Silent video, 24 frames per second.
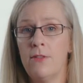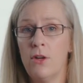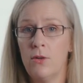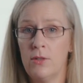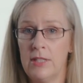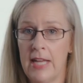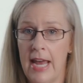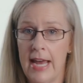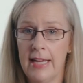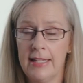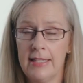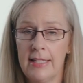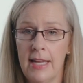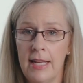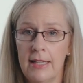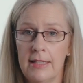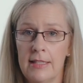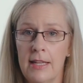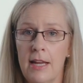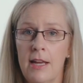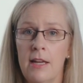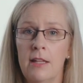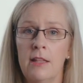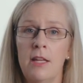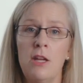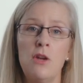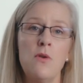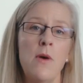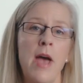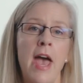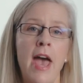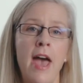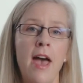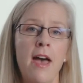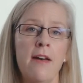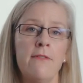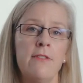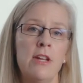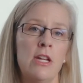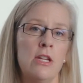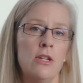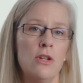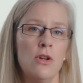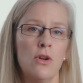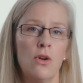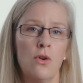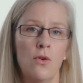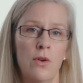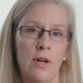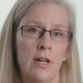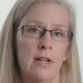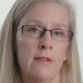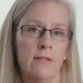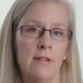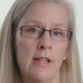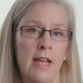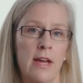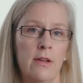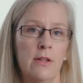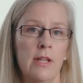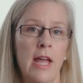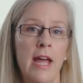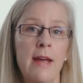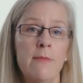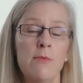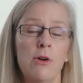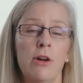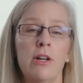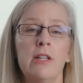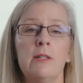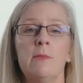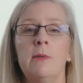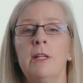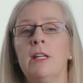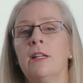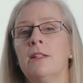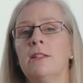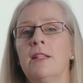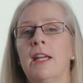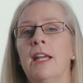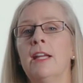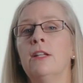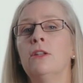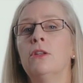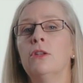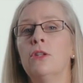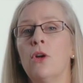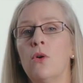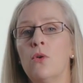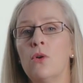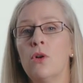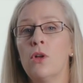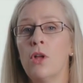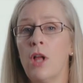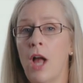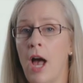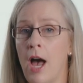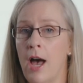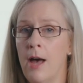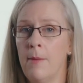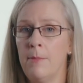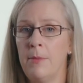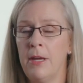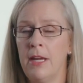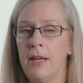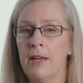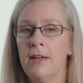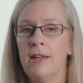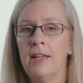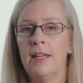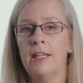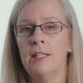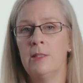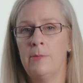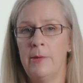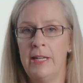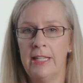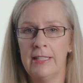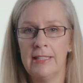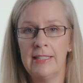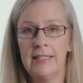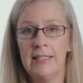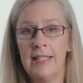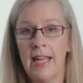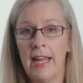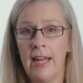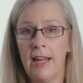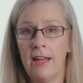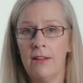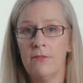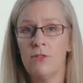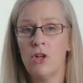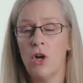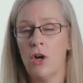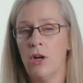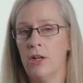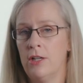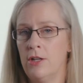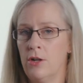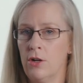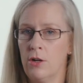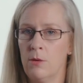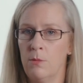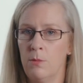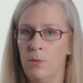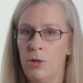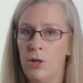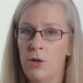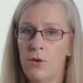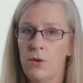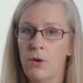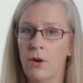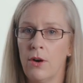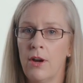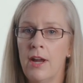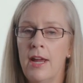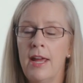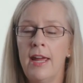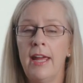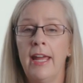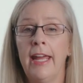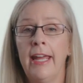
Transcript: of those assets that you have in your Creative Cloud libraries because a local copy is being saved on your computer.